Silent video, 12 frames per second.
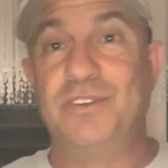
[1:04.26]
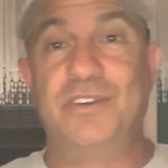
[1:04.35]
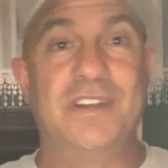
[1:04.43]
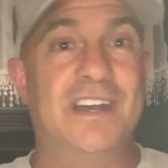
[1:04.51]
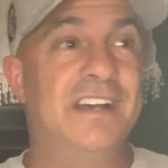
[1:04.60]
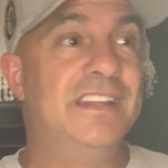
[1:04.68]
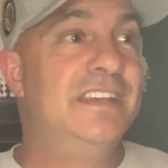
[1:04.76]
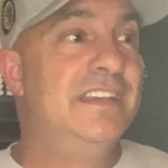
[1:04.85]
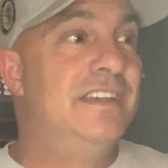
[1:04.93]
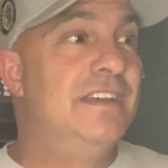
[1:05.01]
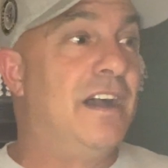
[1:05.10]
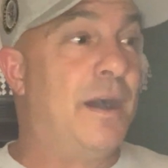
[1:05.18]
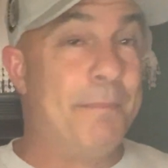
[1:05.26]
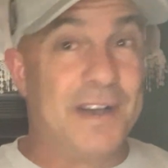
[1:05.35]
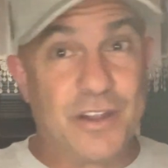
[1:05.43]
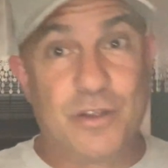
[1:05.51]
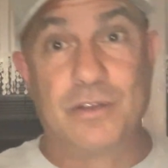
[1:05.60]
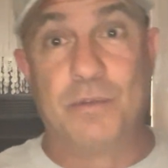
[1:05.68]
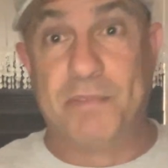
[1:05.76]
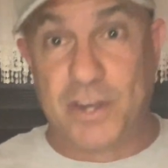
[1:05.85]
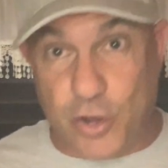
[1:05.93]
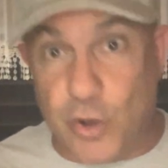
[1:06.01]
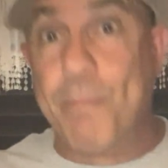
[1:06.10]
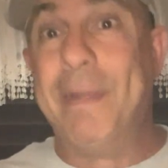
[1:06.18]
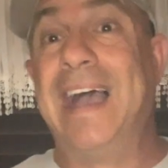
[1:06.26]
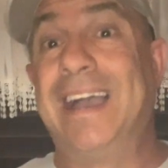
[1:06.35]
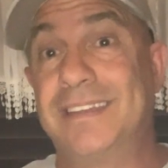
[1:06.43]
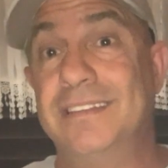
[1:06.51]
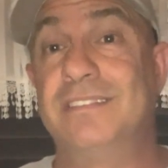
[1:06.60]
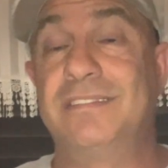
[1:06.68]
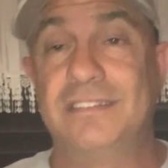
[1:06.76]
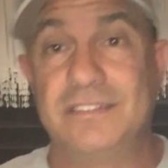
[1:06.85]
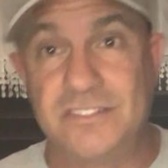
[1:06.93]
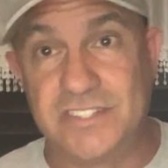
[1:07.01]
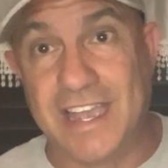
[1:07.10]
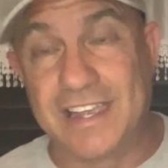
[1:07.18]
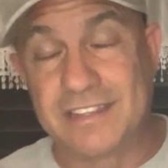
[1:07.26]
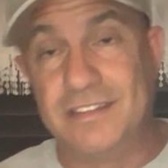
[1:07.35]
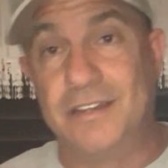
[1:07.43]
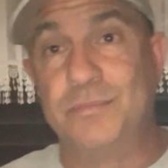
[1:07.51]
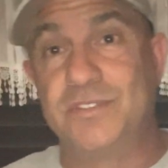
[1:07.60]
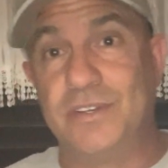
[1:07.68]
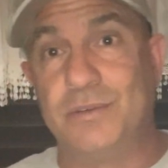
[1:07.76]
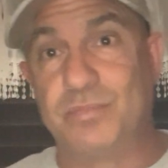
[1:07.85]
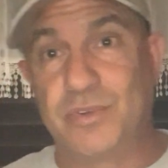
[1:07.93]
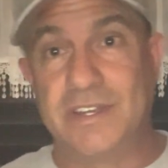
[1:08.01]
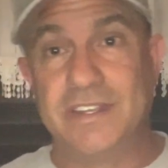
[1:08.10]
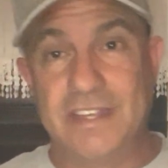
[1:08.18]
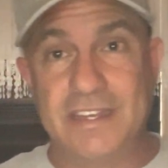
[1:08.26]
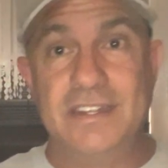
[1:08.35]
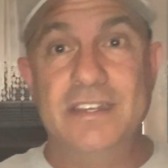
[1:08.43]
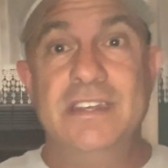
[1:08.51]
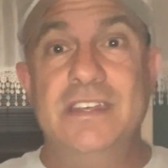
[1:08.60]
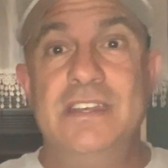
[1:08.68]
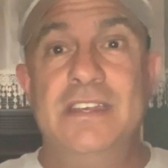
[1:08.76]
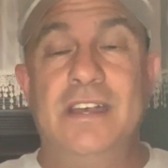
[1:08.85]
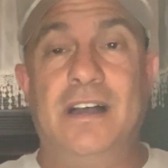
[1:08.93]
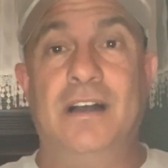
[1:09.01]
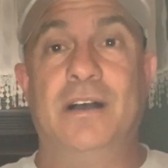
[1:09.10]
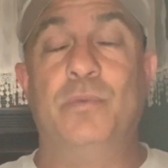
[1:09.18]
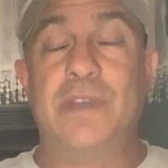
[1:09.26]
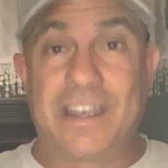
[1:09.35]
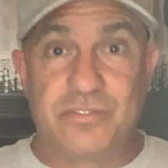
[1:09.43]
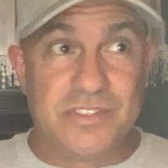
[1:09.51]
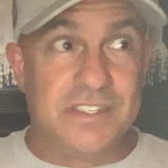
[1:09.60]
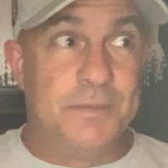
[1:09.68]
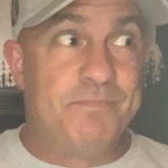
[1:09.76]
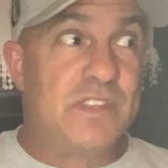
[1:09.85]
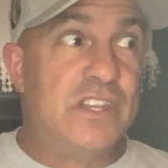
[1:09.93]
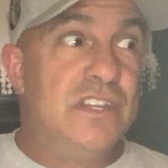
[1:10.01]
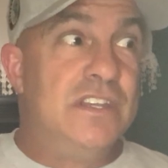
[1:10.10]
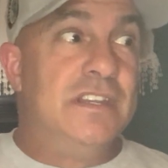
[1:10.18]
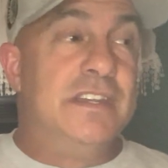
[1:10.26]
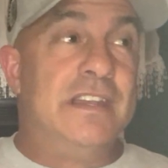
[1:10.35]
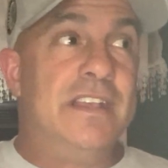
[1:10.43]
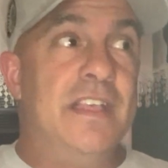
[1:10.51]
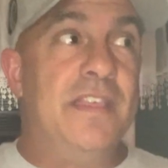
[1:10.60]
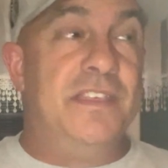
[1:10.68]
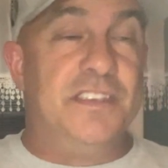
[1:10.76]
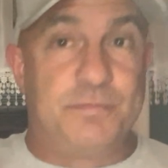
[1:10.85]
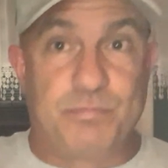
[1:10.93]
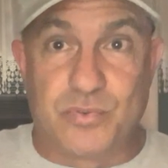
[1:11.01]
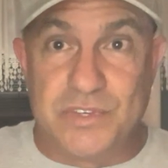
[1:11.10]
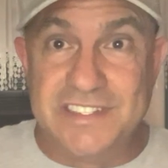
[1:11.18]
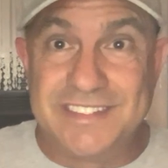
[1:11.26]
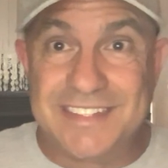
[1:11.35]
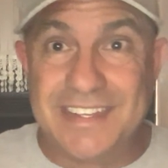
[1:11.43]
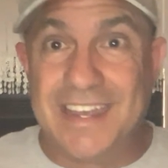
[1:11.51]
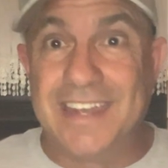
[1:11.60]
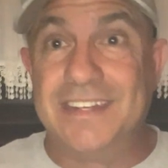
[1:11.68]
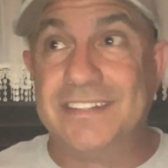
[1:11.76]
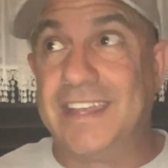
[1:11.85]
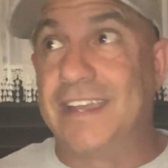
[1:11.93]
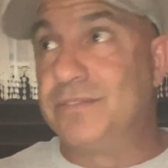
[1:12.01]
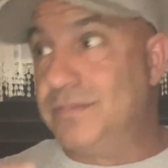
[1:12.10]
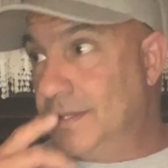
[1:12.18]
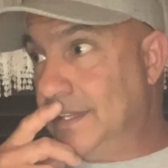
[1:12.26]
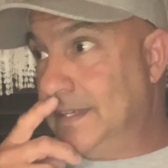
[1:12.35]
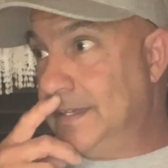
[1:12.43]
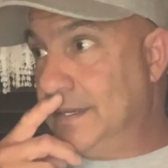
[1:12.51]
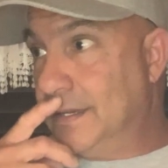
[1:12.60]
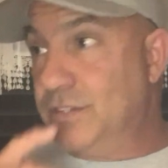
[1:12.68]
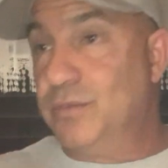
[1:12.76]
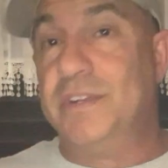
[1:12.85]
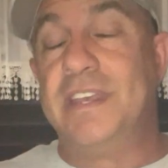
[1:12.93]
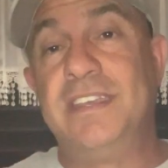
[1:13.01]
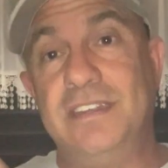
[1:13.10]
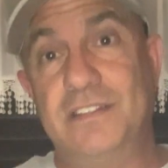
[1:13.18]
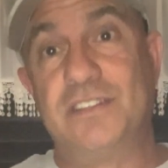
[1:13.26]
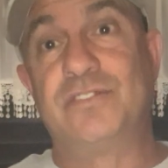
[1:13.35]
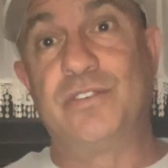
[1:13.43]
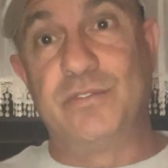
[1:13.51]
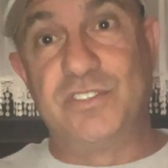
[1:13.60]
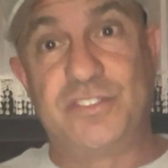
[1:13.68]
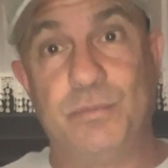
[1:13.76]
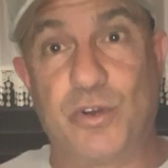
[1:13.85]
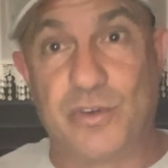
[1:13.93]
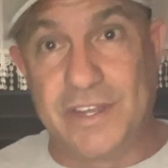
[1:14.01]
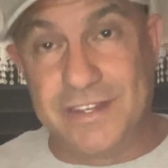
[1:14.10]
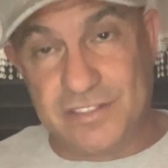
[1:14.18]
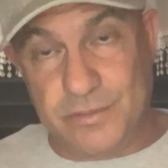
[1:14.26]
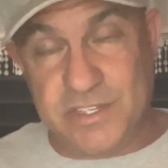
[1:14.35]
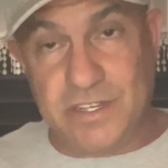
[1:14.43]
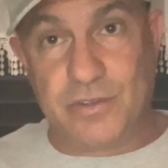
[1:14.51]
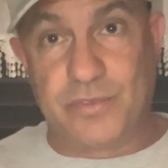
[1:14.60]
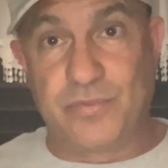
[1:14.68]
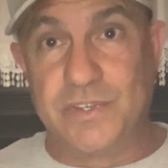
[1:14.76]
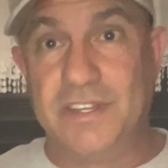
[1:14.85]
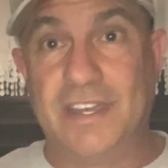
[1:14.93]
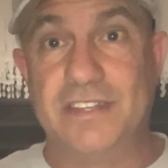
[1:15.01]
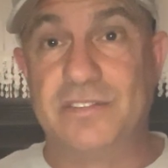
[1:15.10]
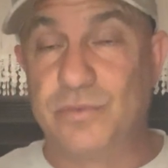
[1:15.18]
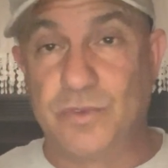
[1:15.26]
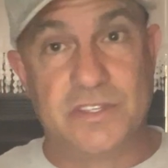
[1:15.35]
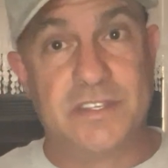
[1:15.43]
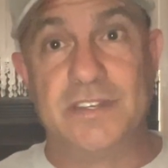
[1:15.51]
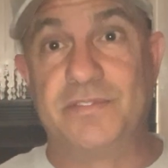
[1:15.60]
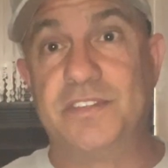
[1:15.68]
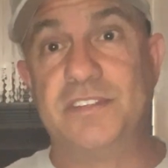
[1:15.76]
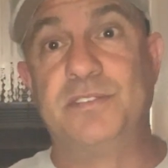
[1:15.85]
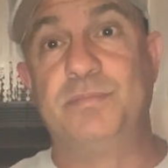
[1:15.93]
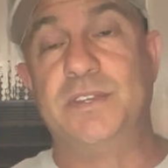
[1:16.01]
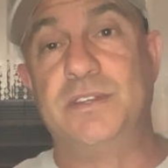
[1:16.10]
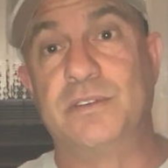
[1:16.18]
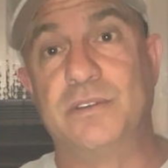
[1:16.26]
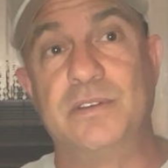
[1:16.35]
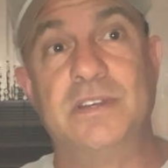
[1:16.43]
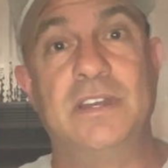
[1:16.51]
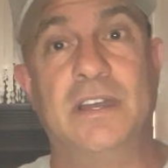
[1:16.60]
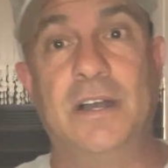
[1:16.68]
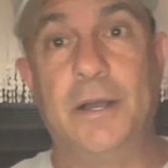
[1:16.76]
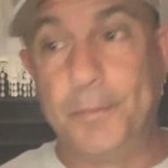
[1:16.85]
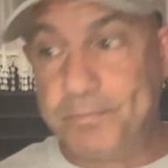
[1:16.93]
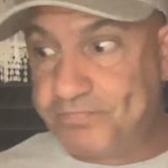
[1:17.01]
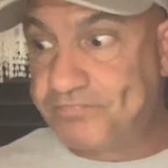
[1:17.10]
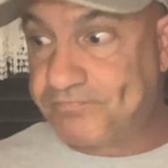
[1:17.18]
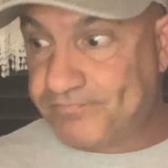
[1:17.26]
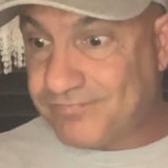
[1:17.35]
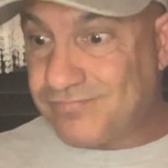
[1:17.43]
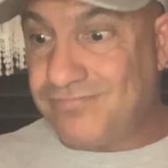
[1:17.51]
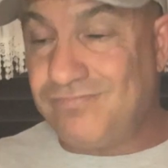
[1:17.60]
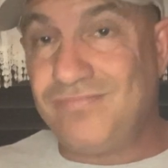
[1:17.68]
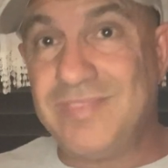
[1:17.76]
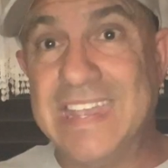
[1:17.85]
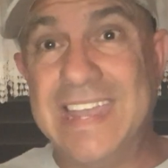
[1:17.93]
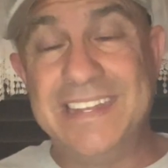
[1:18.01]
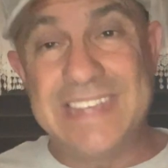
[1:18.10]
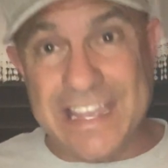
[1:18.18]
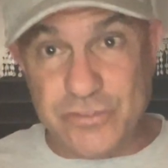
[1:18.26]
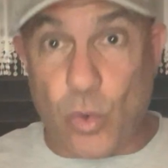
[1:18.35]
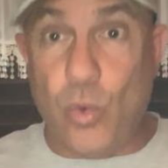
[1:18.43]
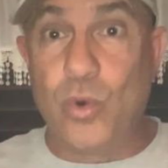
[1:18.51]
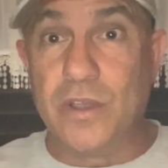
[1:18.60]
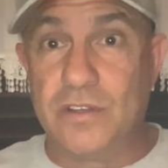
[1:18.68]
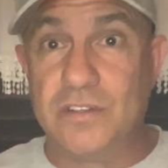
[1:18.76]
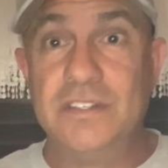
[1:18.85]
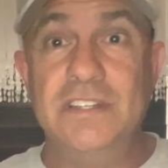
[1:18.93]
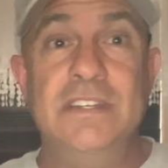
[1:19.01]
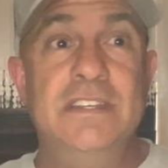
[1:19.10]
it or not. But her back is jacked up. So pray that this priest tonight is actually doing a healing service tomorrow night. He's going to be here 3 nights, a really gifted speaker. And he has oil